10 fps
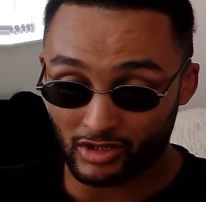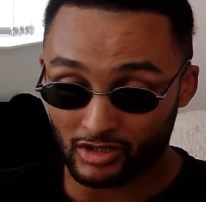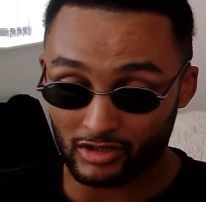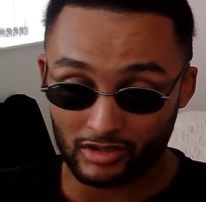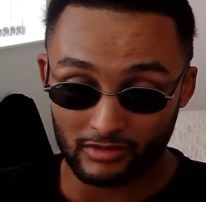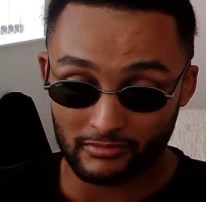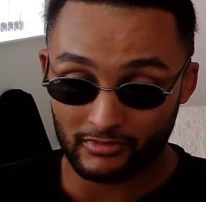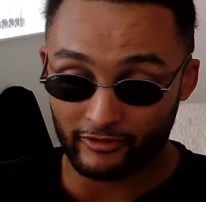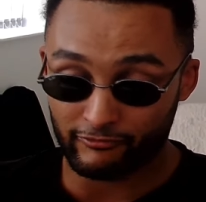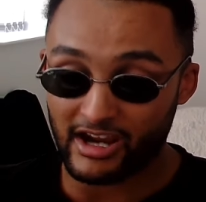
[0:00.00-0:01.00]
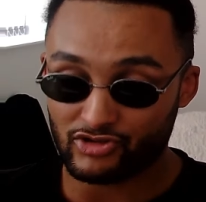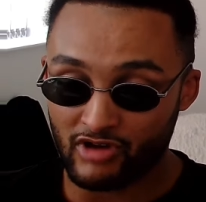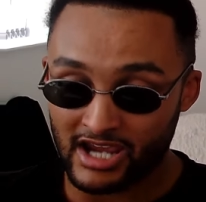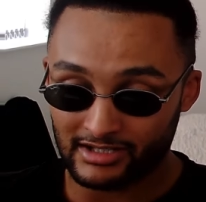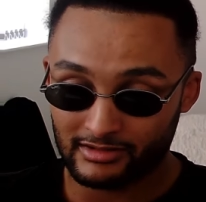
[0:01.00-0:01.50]
a freight
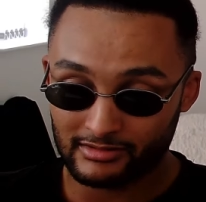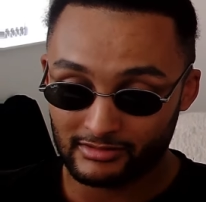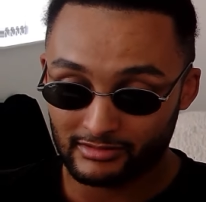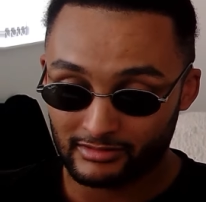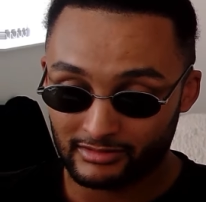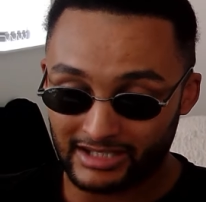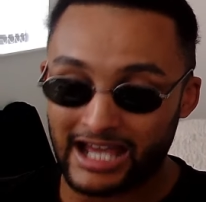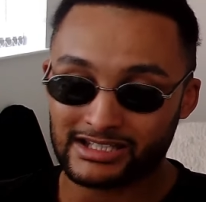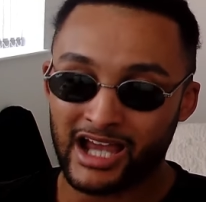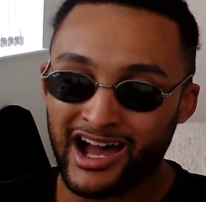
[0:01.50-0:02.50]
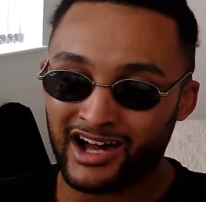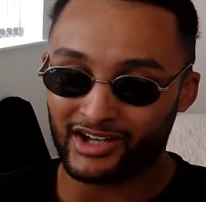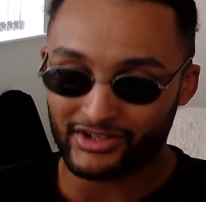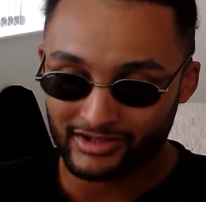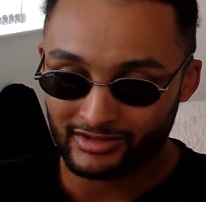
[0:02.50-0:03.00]
train. That's hard.